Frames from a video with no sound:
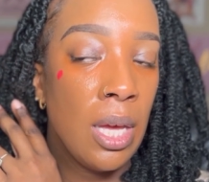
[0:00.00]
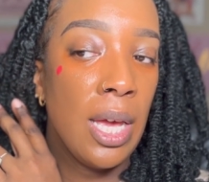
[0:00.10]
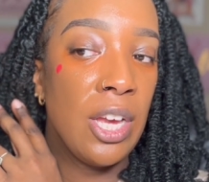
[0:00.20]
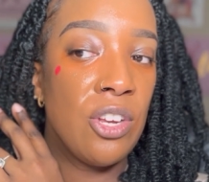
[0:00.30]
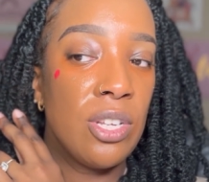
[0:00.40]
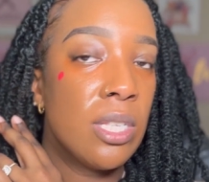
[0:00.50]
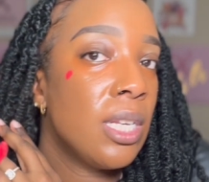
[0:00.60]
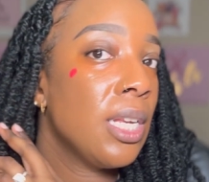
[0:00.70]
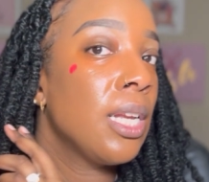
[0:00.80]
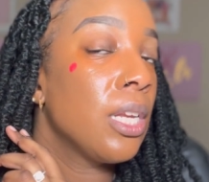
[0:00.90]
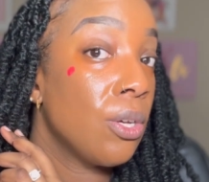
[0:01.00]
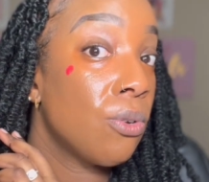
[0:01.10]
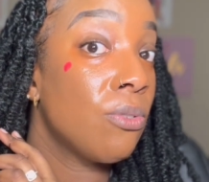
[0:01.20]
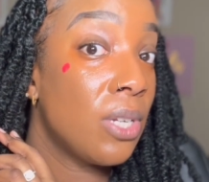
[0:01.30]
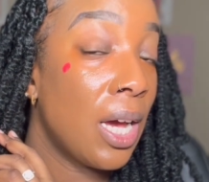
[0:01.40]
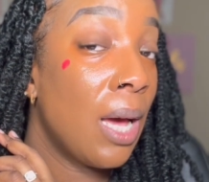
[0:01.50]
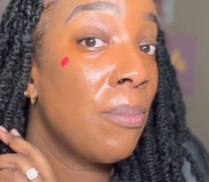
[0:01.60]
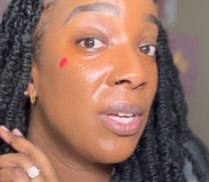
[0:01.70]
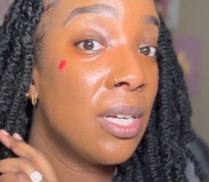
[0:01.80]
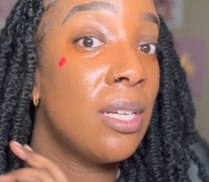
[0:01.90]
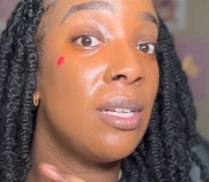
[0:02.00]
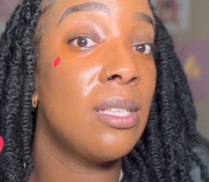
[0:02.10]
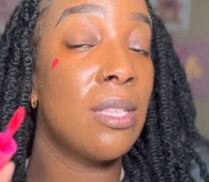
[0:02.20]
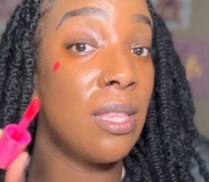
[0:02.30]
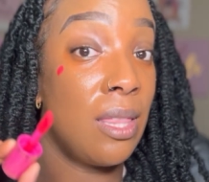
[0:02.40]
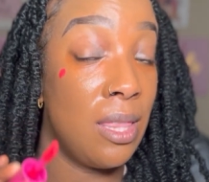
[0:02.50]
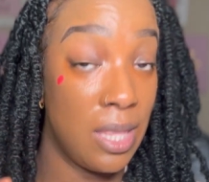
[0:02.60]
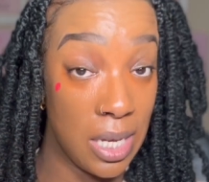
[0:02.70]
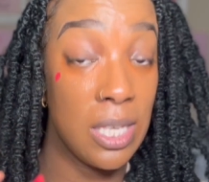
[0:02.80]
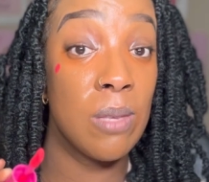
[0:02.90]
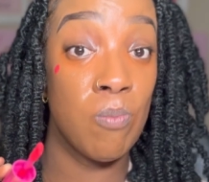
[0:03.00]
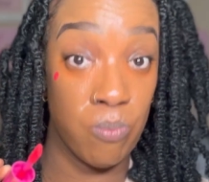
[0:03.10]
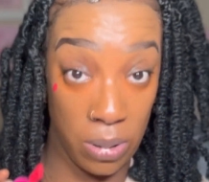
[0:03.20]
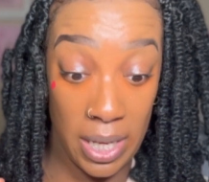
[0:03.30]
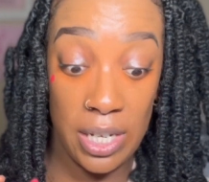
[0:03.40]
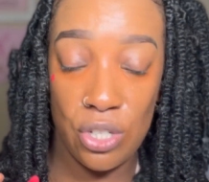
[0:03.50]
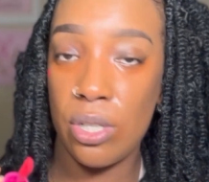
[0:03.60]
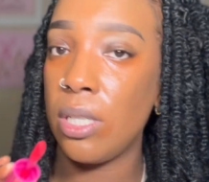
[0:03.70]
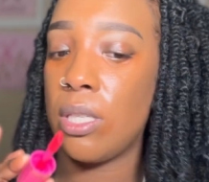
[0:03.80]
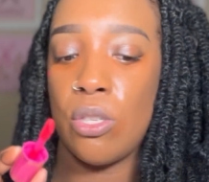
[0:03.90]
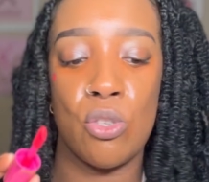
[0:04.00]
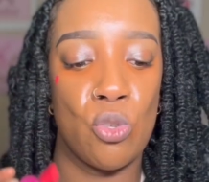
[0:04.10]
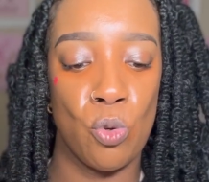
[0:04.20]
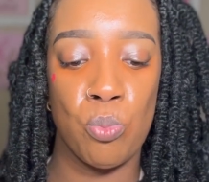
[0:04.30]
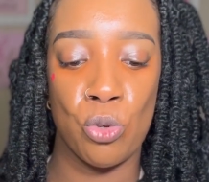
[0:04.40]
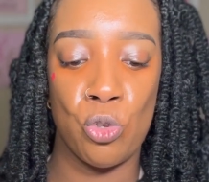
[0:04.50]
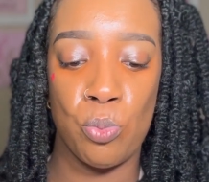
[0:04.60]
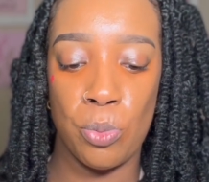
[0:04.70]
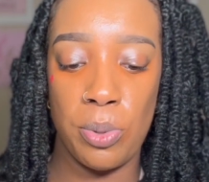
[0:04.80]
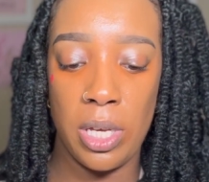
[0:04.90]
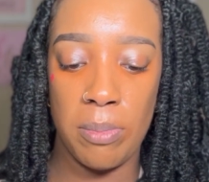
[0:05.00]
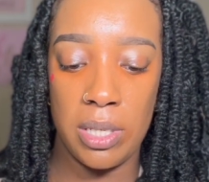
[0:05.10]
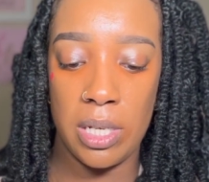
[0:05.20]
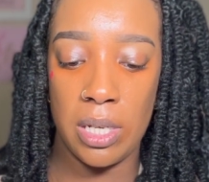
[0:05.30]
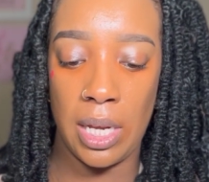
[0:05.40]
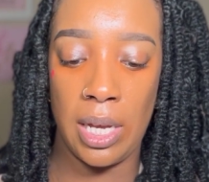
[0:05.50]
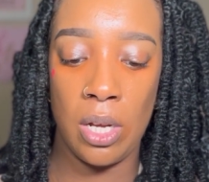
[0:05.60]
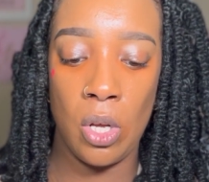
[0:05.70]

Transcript: And you just need a little dot, because this blush is super, super pigmented, like